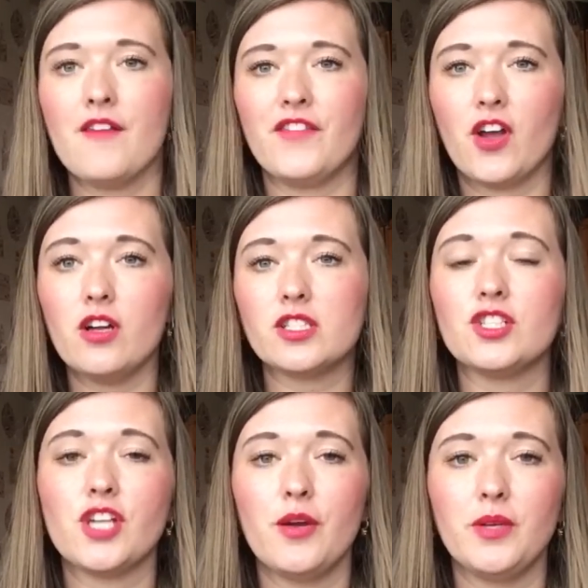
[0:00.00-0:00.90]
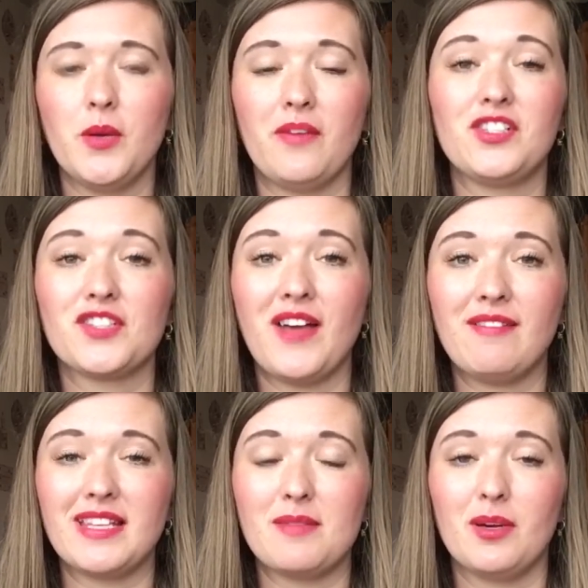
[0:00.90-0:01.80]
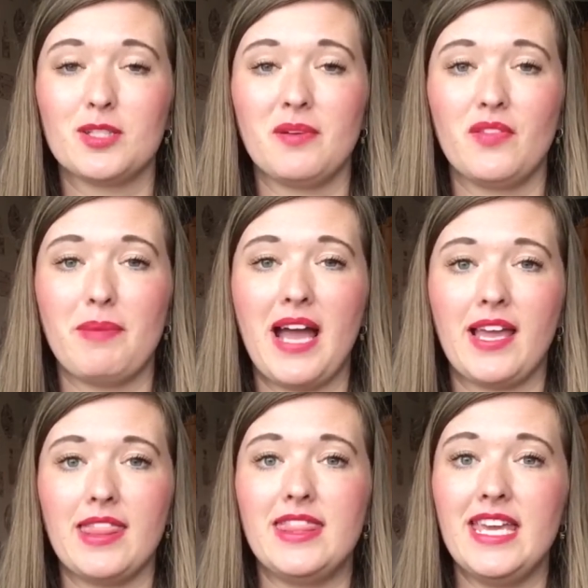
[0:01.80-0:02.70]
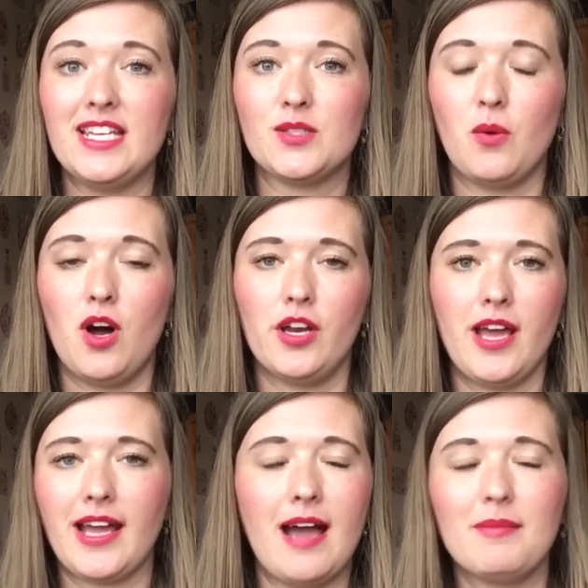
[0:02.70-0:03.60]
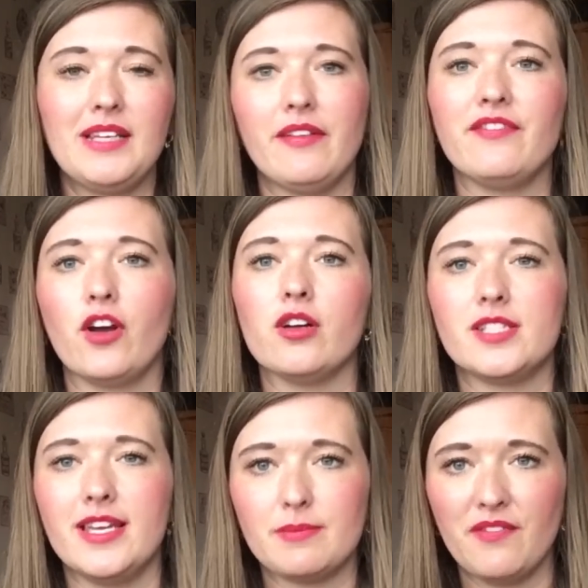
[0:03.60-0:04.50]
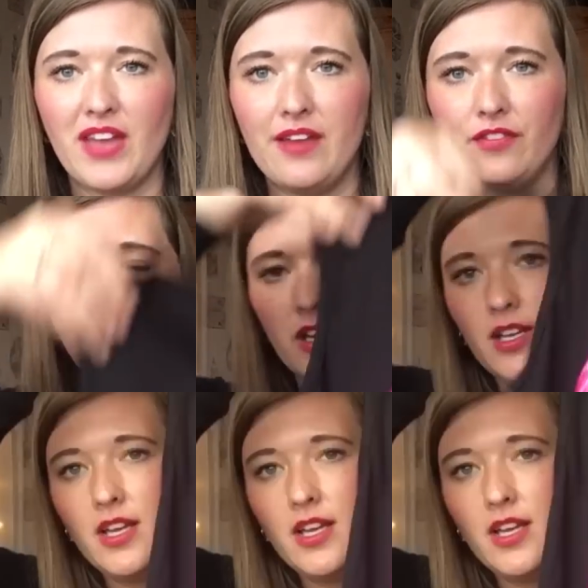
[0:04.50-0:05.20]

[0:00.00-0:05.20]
Forgot to show you, I've just found it in the bottom of the bag, this one. I can't believe I forgot it, it's my favourite.